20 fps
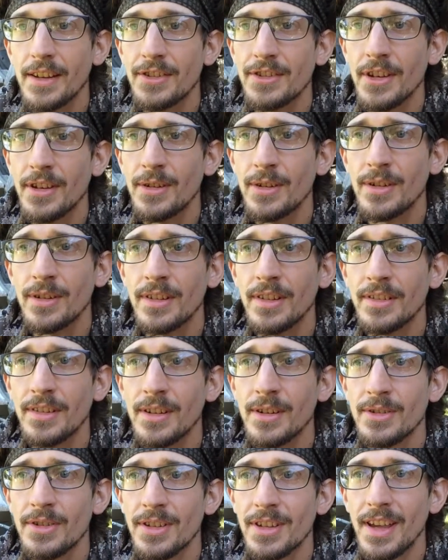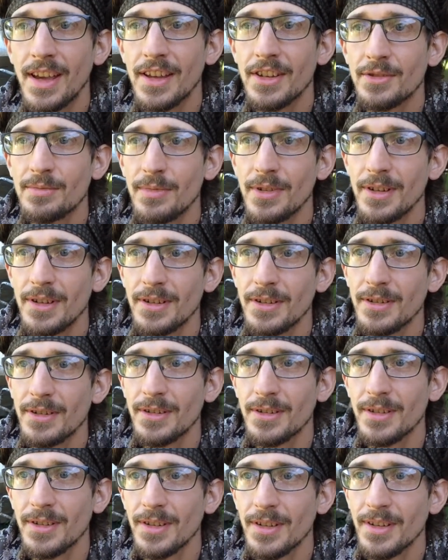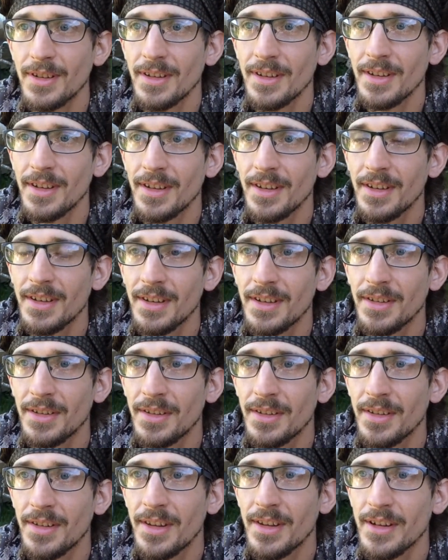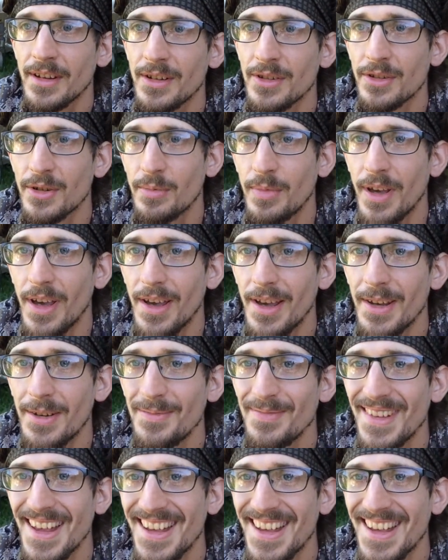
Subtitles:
considering that there's the gas meter and there's a bed.